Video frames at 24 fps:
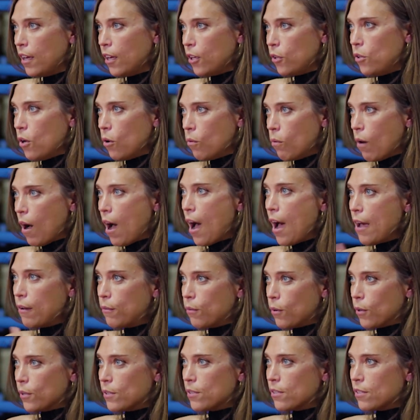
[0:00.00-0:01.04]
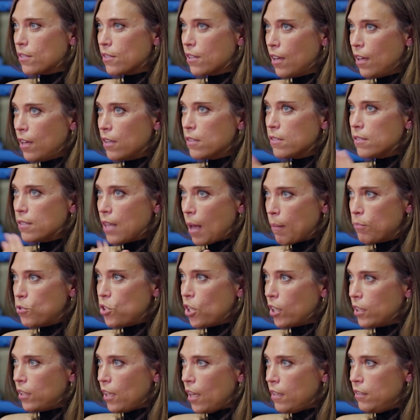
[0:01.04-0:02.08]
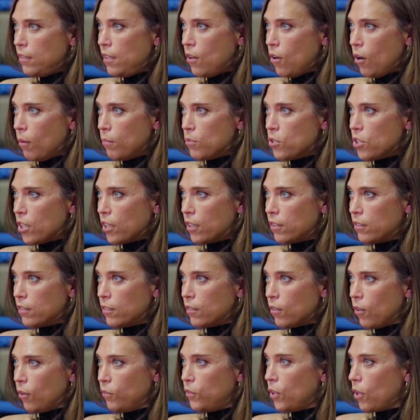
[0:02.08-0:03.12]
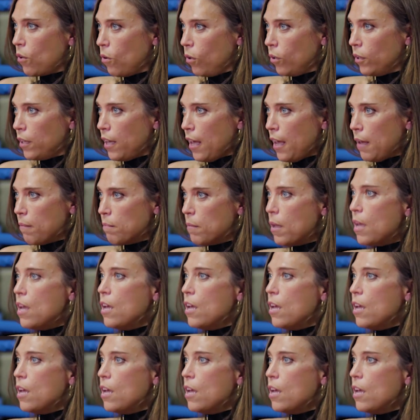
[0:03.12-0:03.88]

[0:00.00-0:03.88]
You know, I was subject and the object of the whole game.